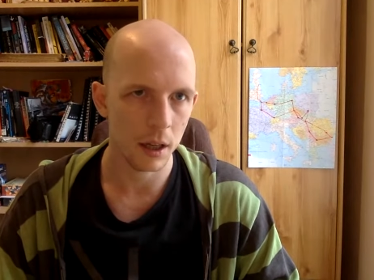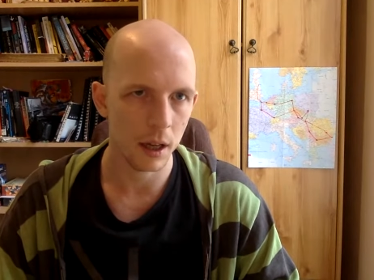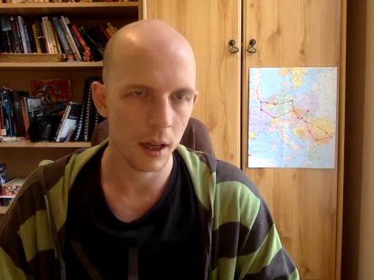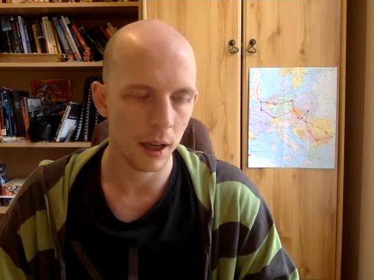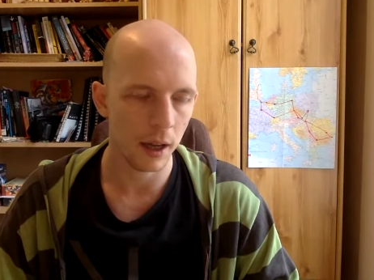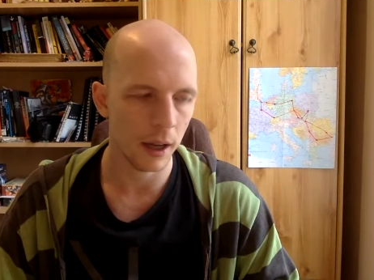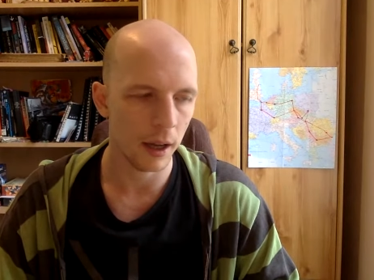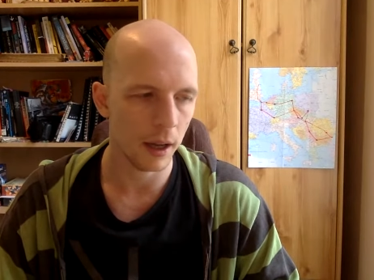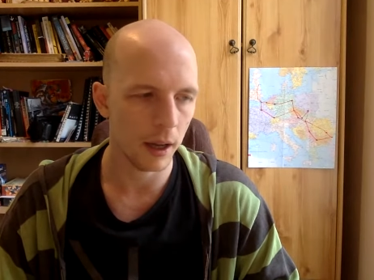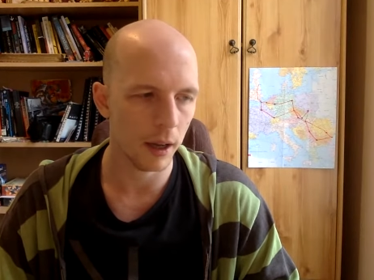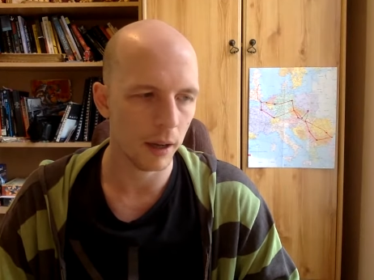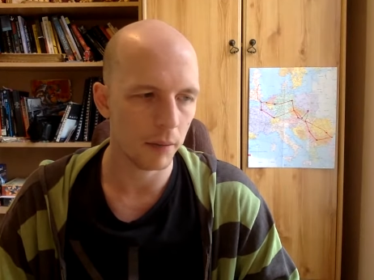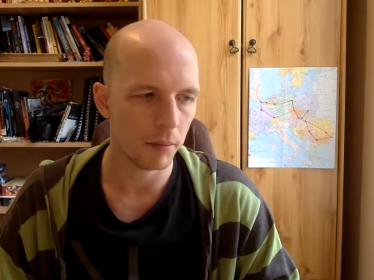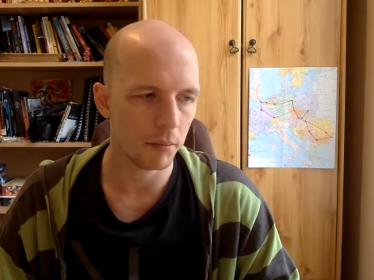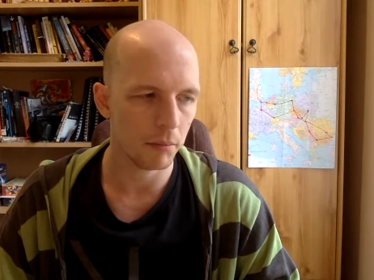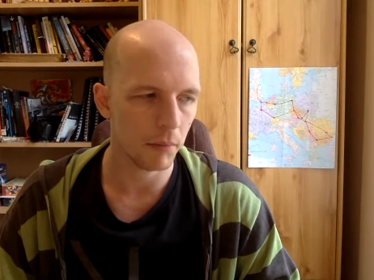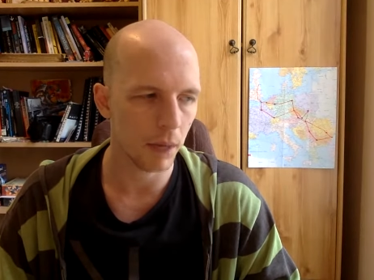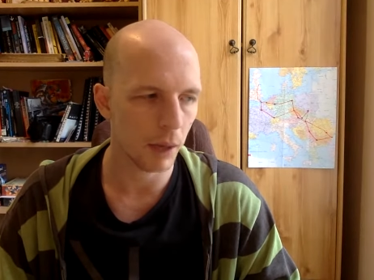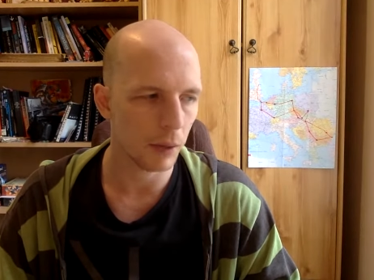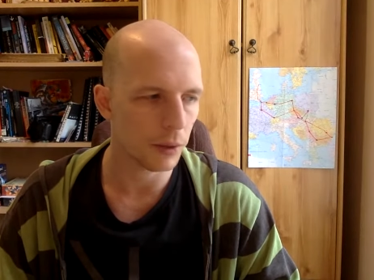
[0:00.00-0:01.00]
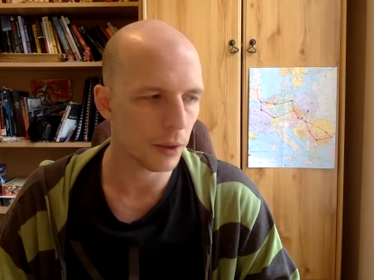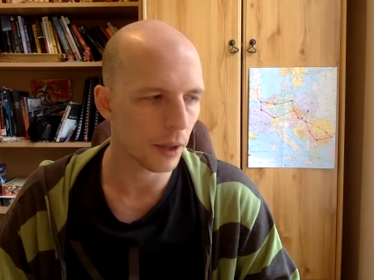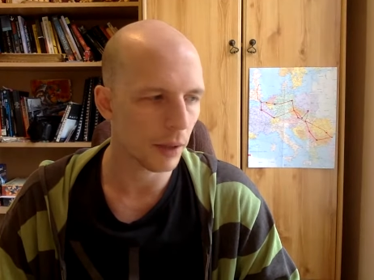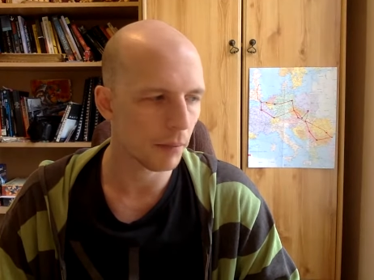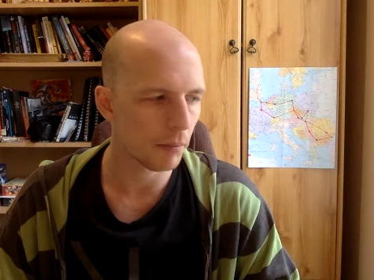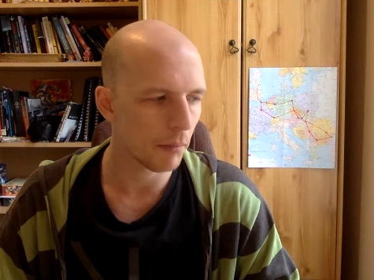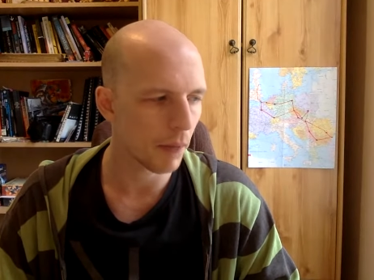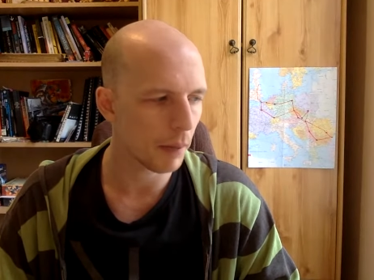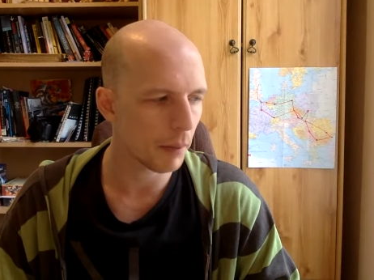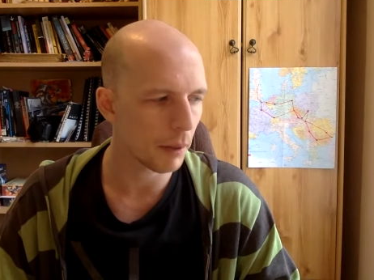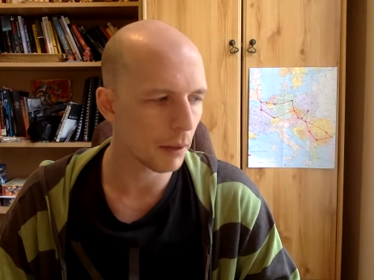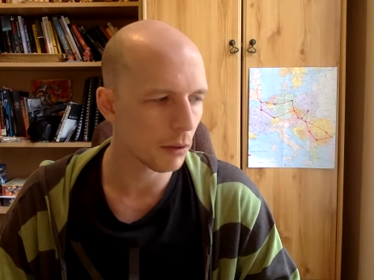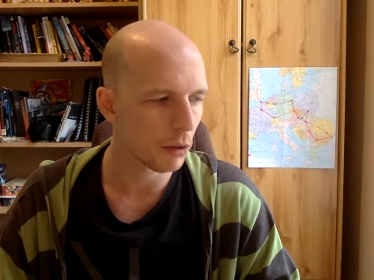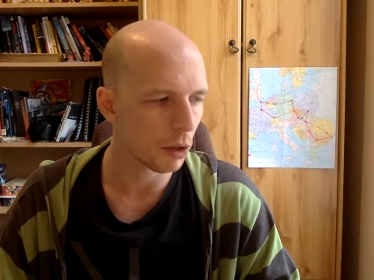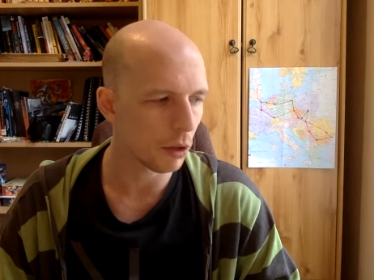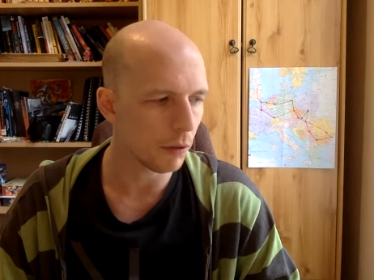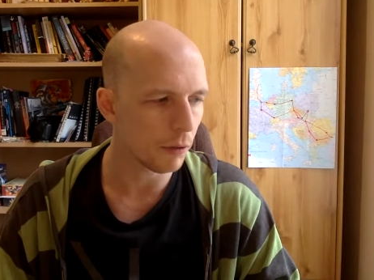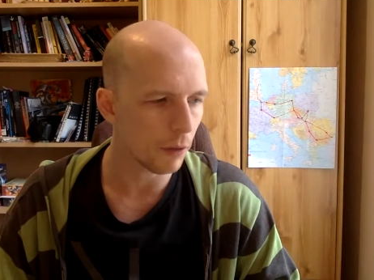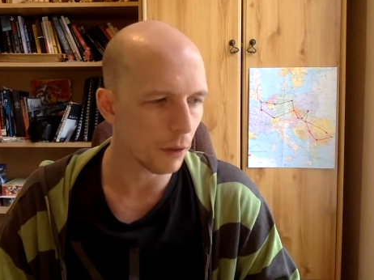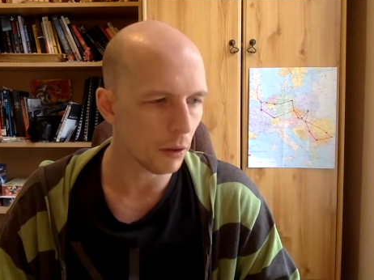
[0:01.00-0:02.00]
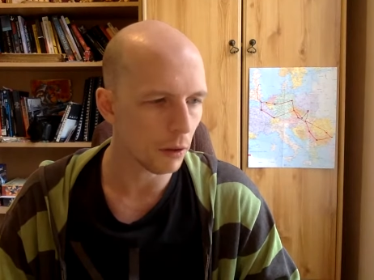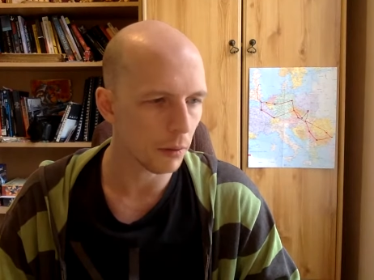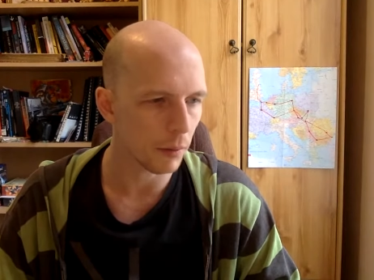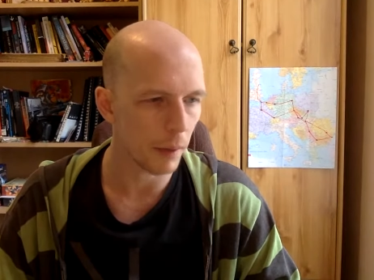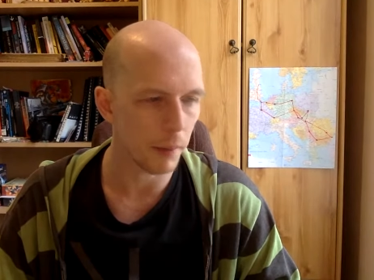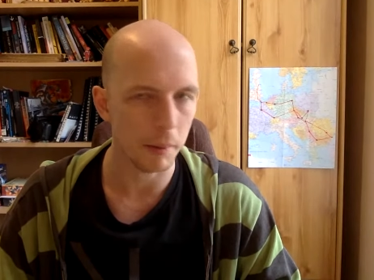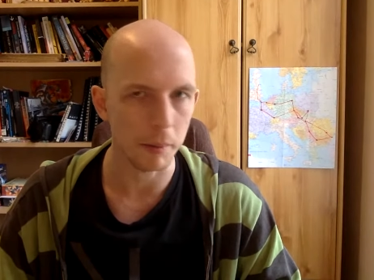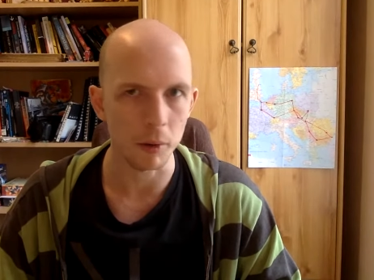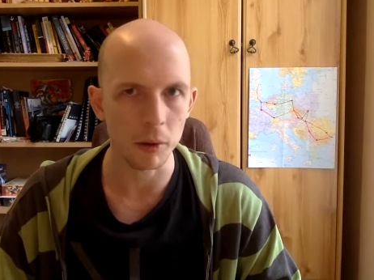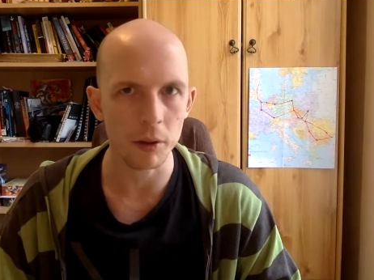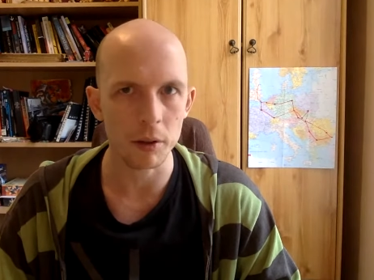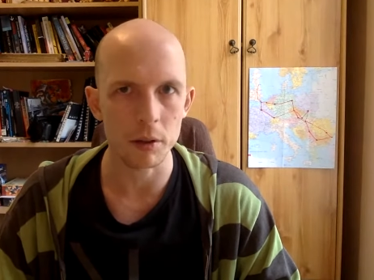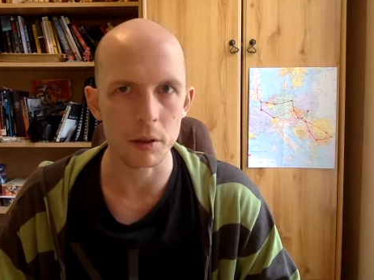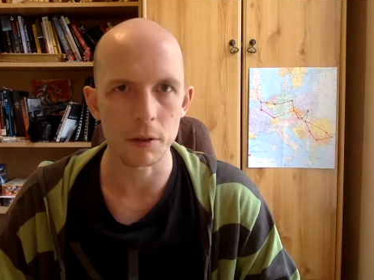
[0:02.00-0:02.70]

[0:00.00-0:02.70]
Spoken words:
I would say maybe twofold, maybe more than